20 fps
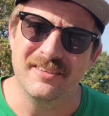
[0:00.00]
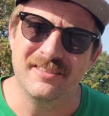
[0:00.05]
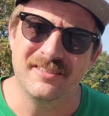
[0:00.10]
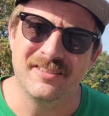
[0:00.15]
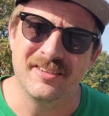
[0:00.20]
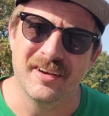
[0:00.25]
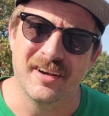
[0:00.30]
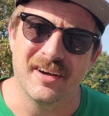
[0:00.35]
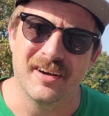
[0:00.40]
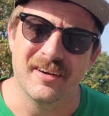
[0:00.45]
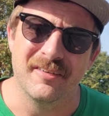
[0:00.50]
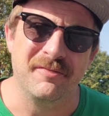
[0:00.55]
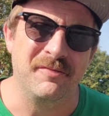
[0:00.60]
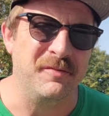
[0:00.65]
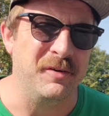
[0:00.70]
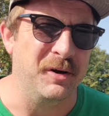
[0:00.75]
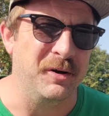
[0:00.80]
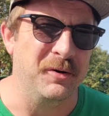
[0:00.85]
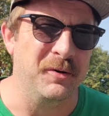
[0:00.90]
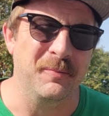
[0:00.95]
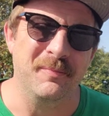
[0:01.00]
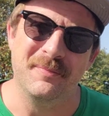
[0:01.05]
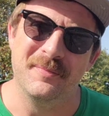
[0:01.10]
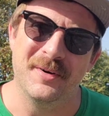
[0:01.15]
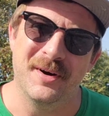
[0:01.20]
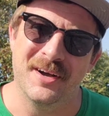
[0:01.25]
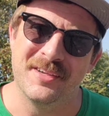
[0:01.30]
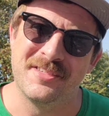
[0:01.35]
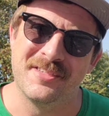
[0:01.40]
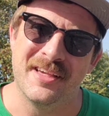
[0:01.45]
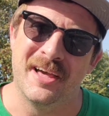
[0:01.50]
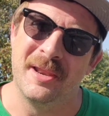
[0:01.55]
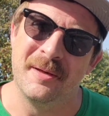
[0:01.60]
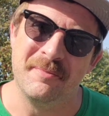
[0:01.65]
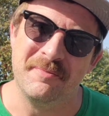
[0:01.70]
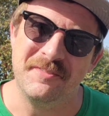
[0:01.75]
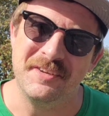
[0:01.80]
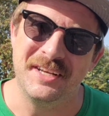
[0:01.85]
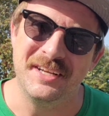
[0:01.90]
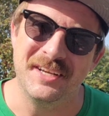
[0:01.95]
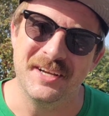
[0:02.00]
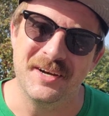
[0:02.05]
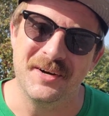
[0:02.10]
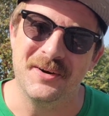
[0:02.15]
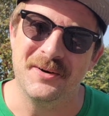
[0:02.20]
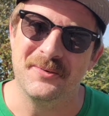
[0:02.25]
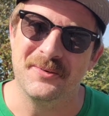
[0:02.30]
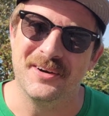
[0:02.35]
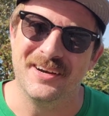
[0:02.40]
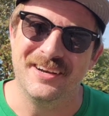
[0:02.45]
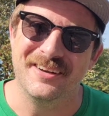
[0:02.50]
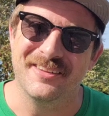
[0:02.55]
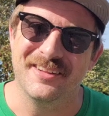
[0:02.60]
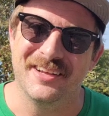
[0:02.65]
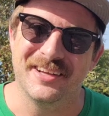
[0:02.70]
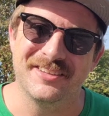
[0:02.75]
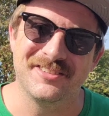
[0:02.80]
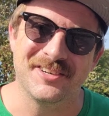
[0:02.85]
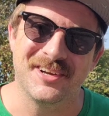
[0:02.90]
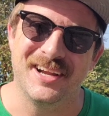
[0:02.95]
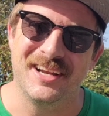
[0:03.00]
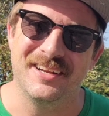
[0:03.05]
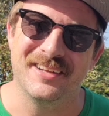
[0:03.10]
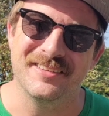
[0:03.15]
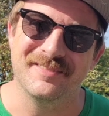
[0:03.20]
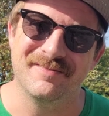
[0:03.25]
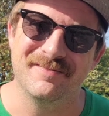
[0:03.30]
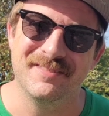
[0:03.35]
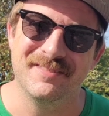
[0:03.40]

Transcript: to film a setup video where you're like trying to